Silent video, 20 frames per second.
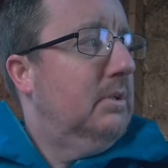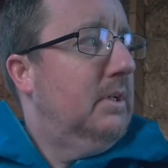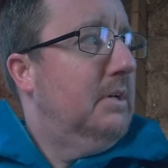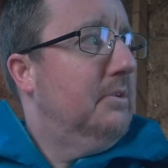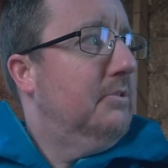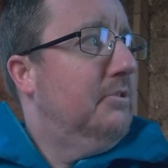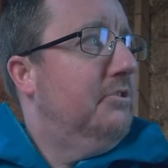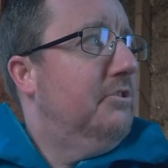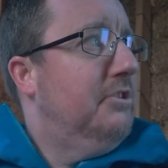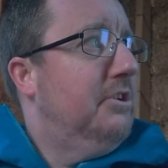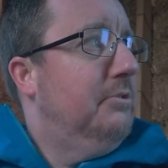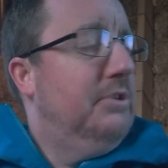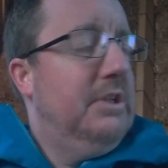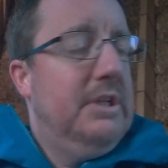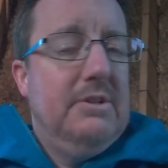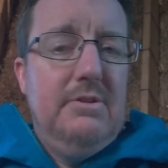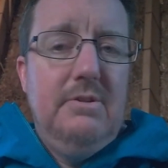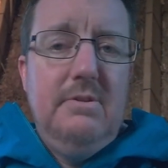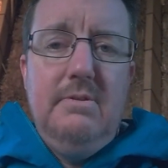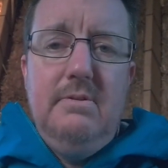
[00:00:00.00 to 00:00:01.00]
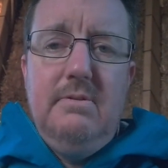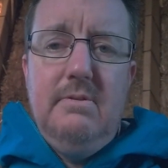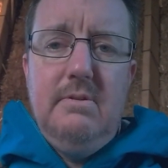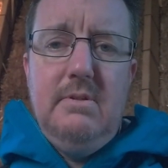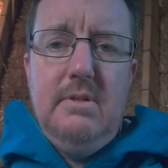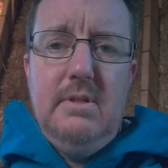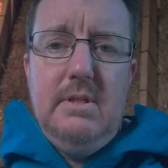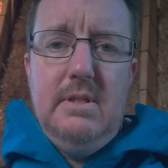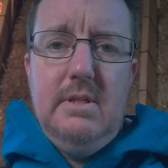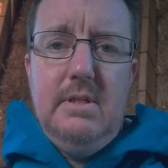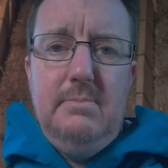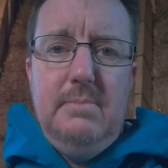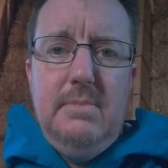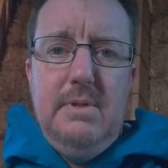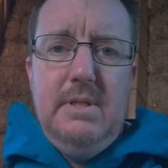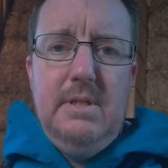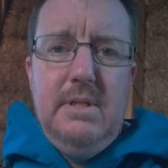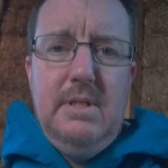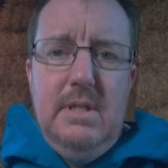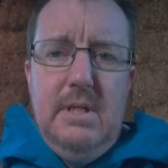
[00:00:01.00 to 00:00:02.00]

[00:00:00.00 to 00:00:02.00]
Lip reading: how to shoot it and